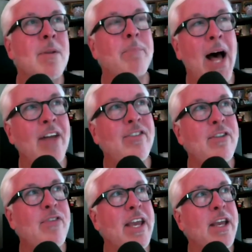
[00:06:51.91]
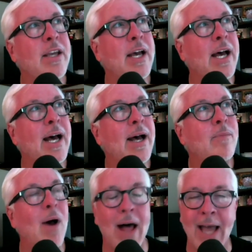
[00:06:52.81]
positive thing. Uh,
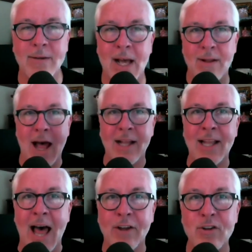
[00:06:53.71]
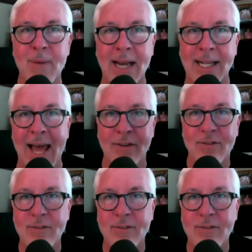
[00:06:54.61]
well, I, I'll, I'll, I'll, do mine last.